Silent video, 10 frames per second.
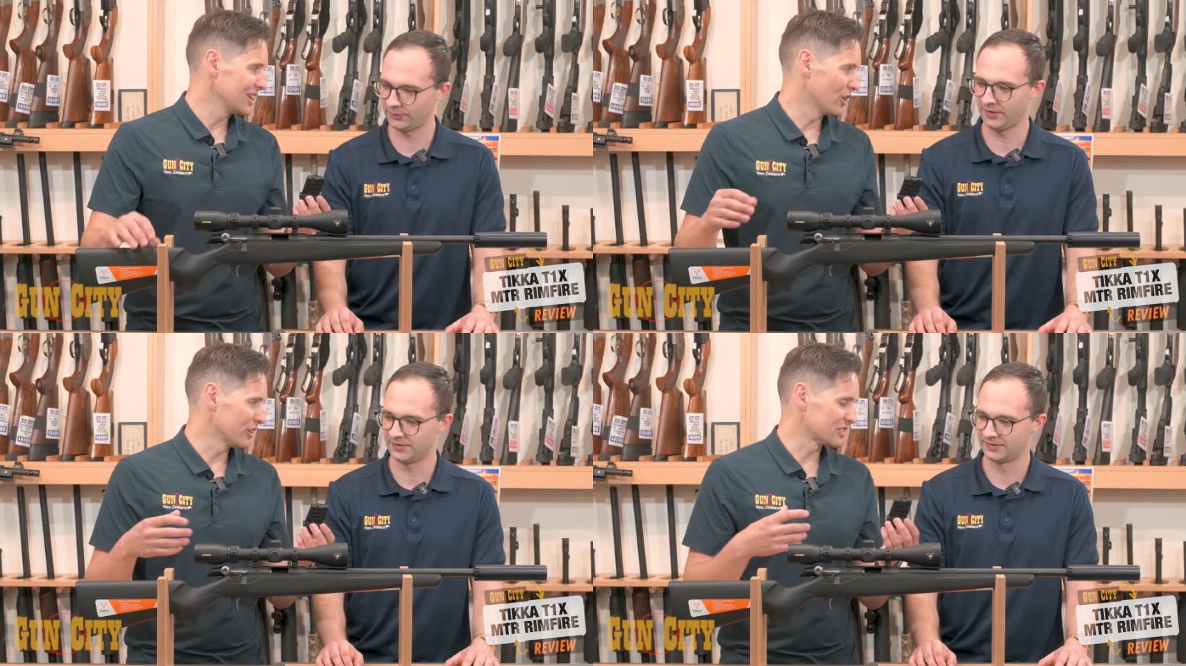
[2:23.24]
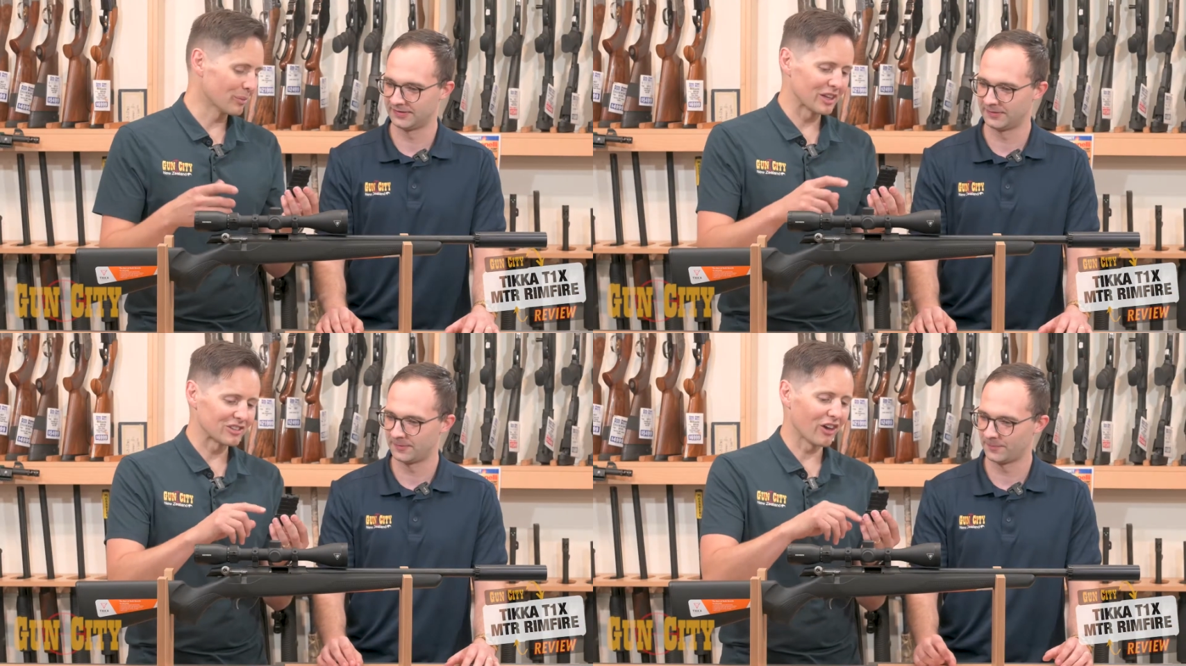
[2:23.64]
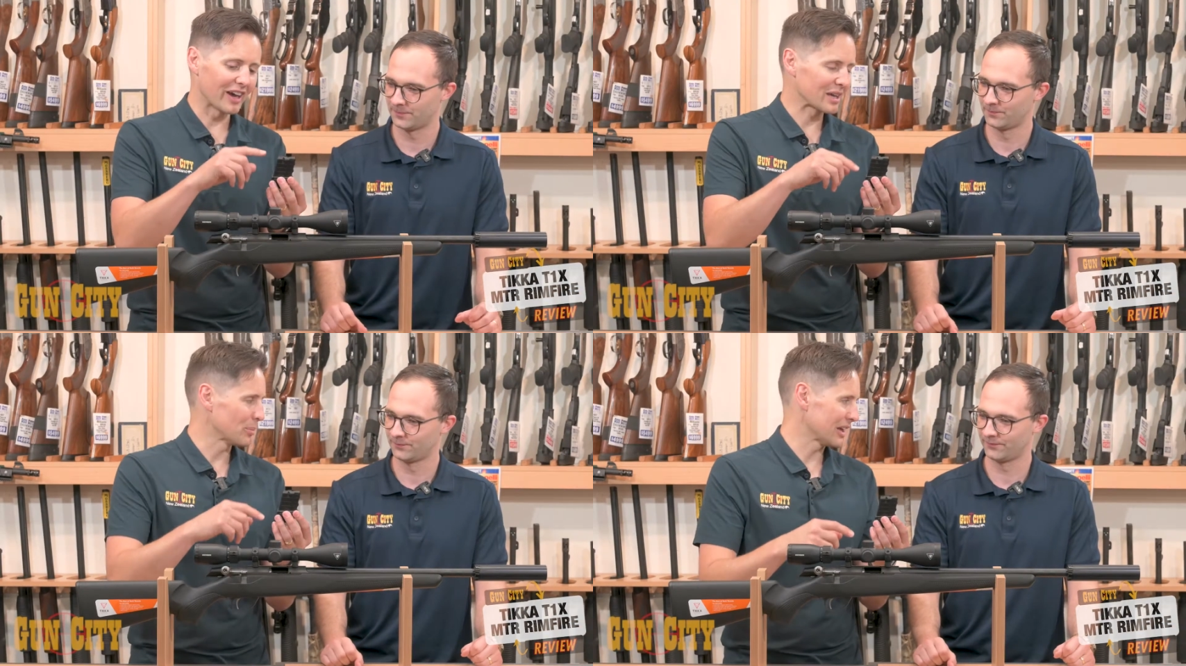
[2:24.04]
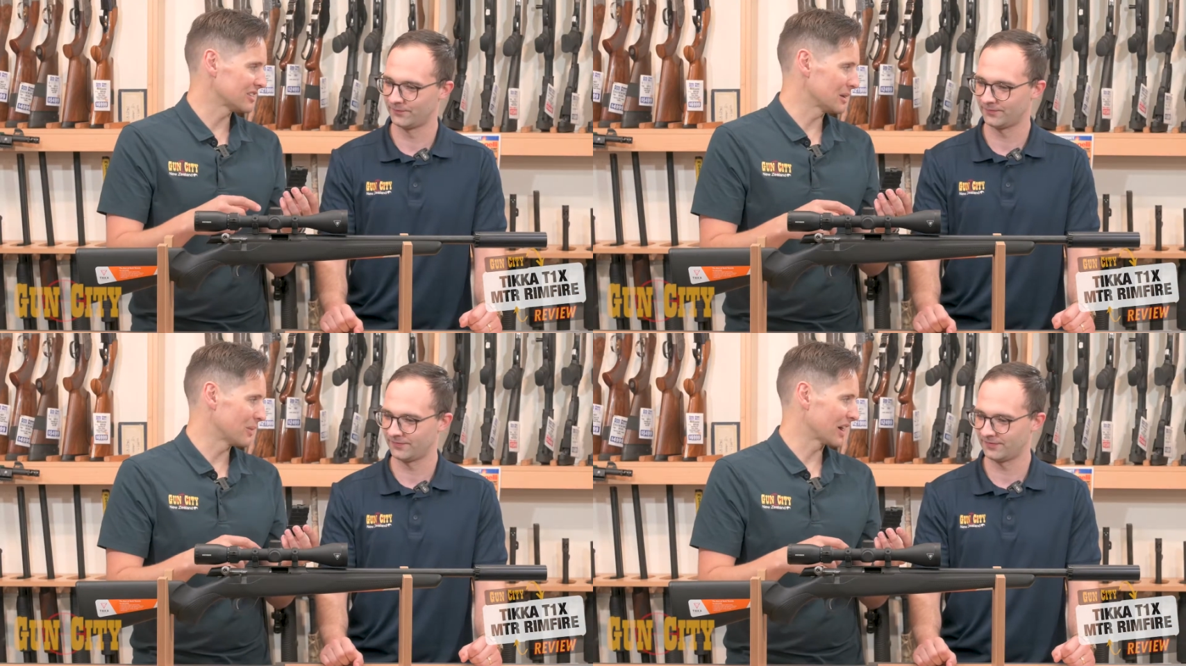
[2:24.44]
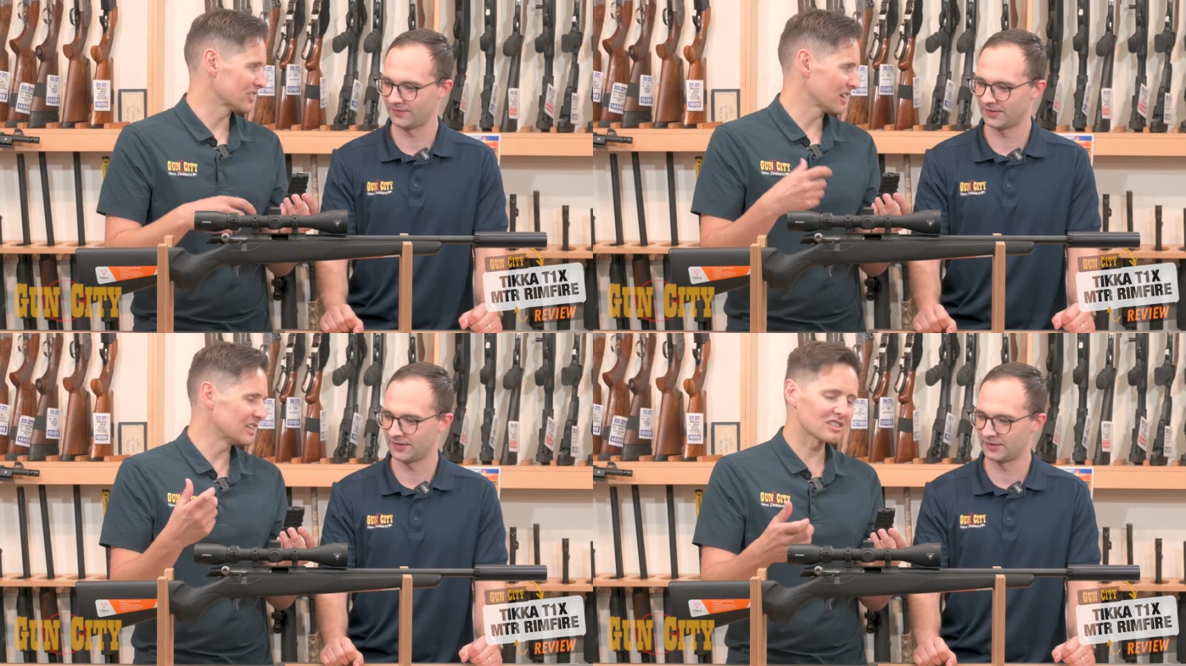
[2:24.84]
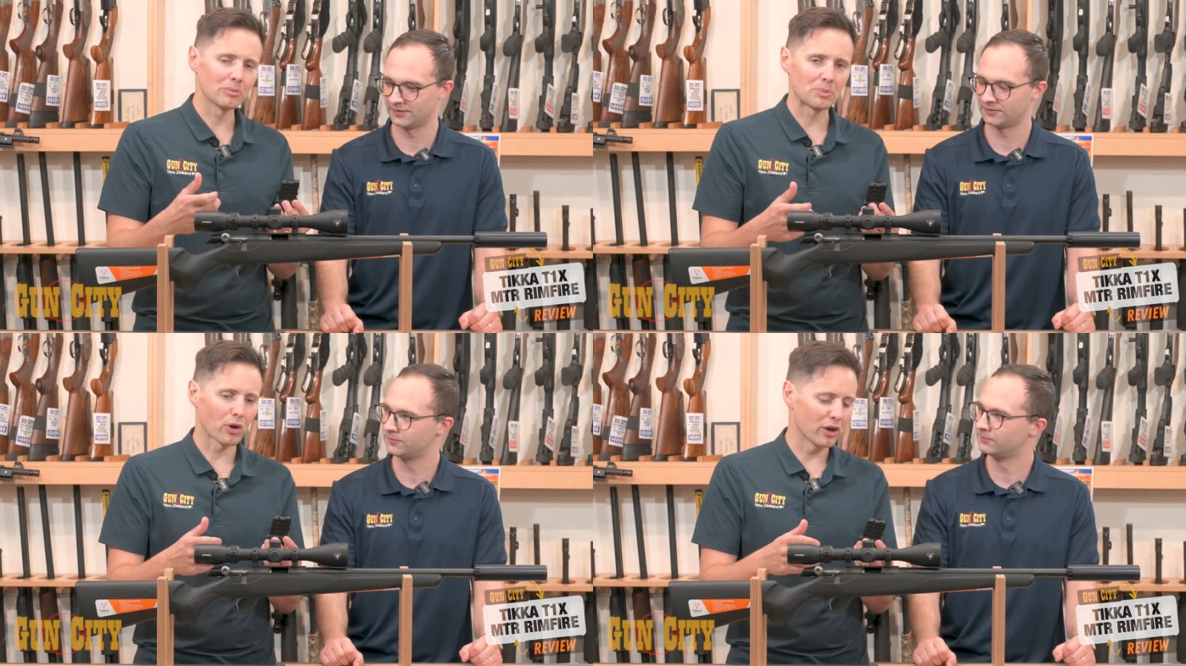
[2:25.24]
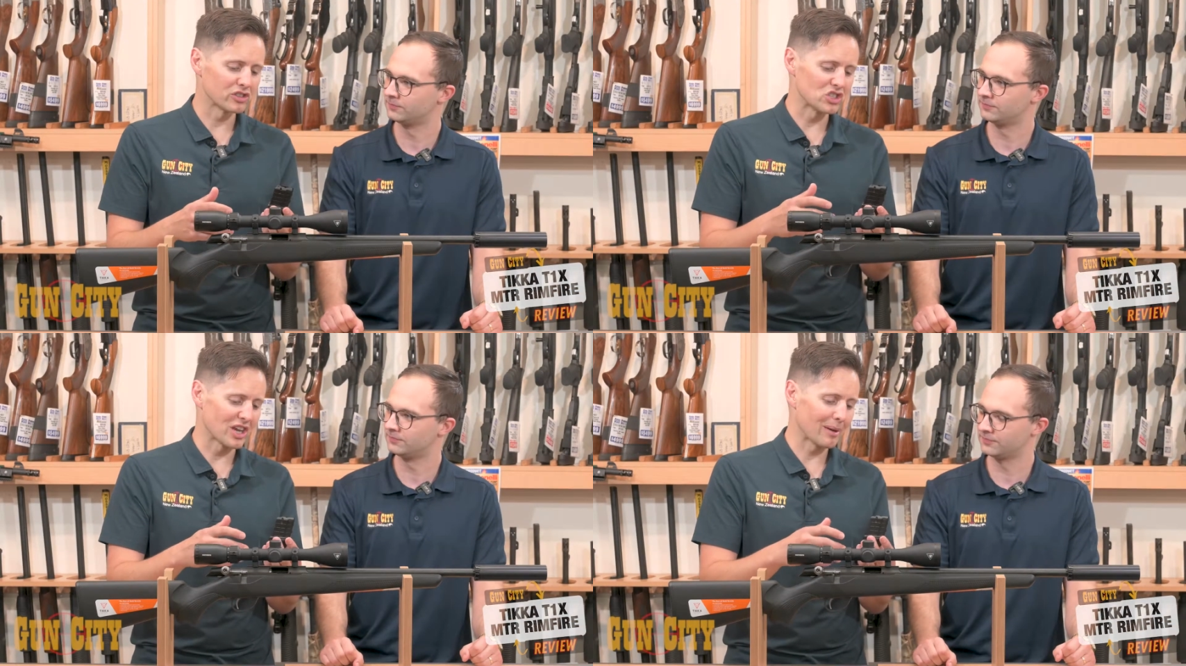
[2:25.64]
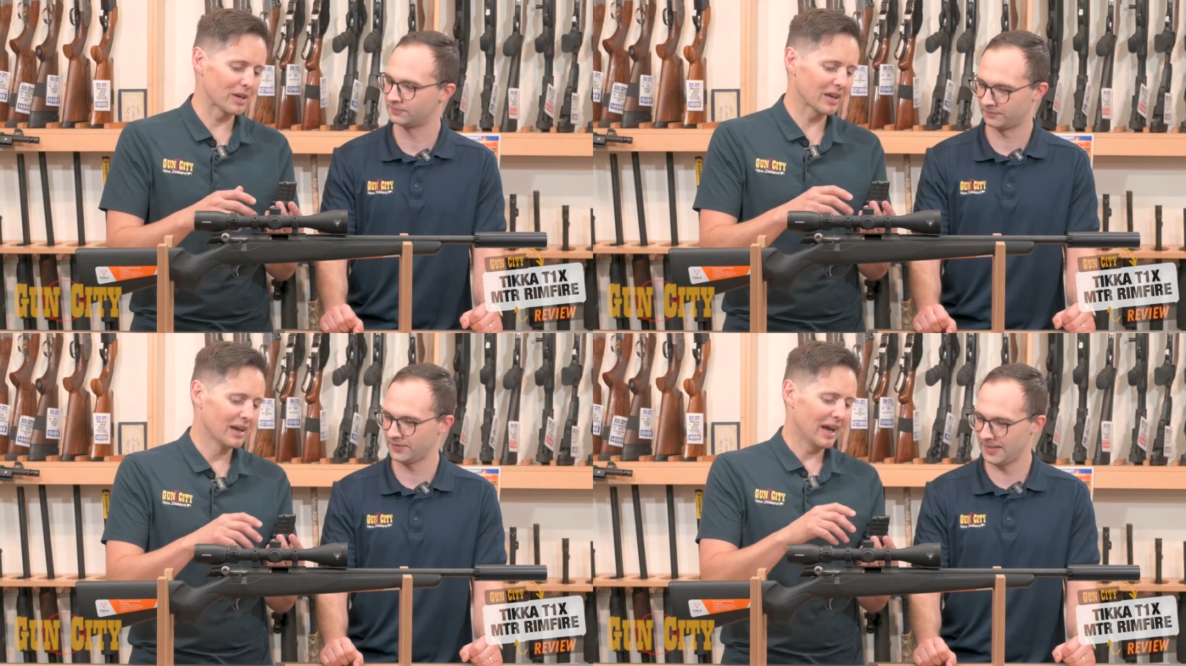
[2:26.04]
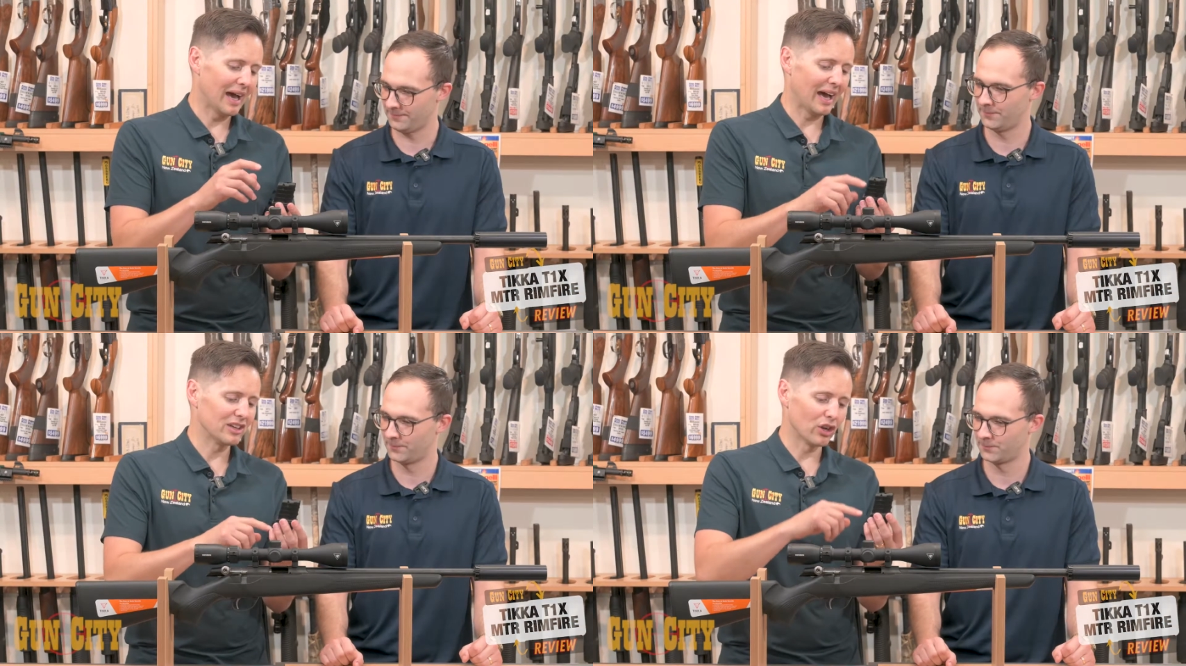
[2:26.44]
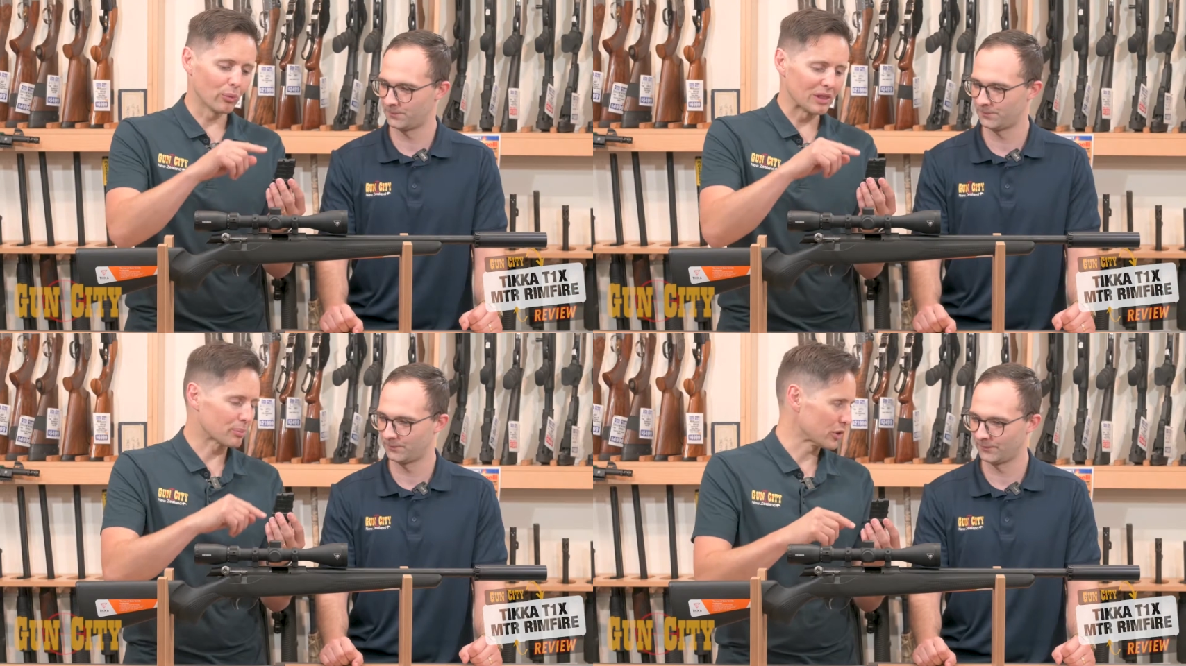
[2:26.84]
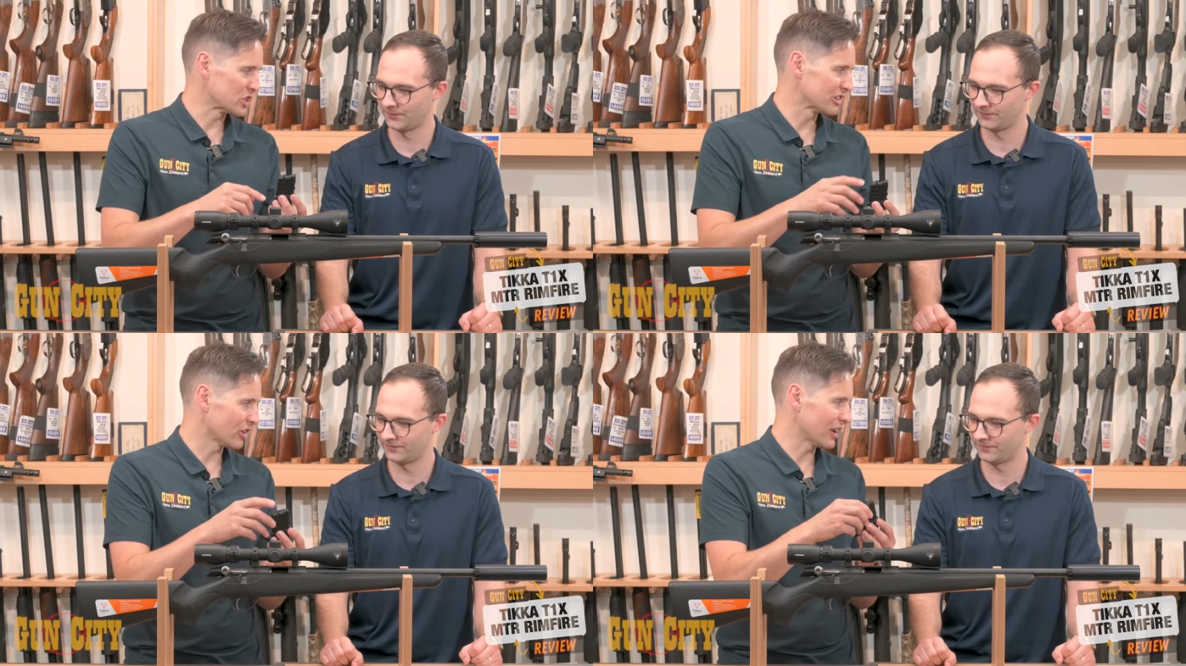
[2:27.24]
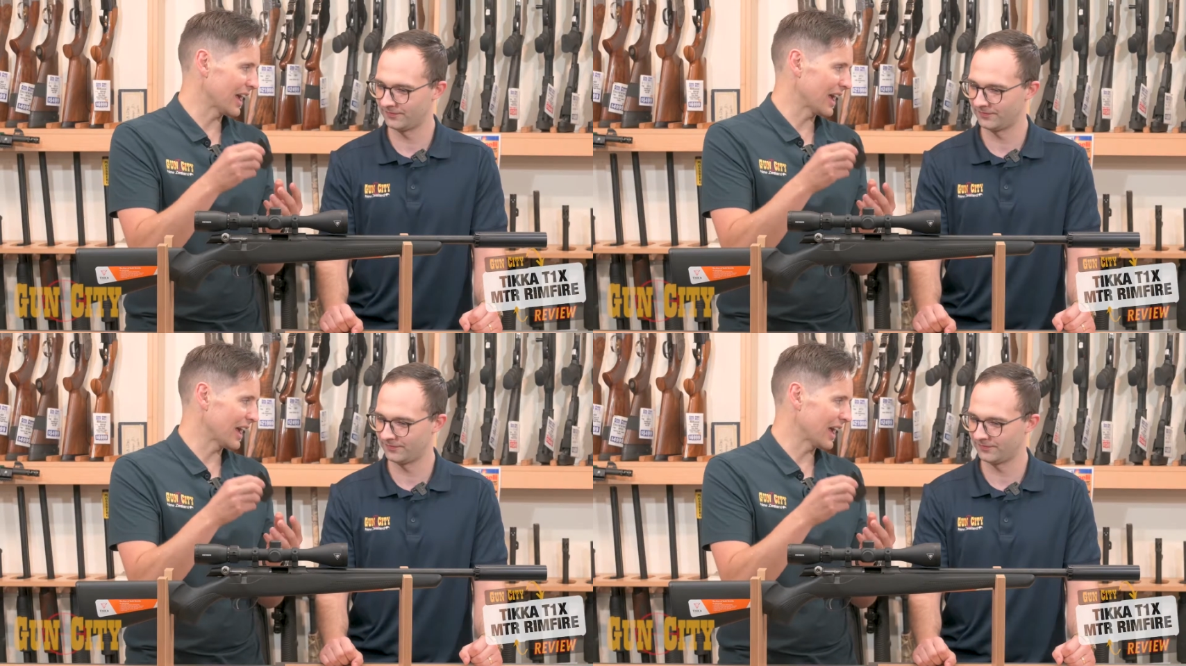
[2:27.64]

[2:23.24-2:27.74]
Speaker 1: You know, some of these high capacity magazines can be prone to jamming, uh, you know, when the pressure's on.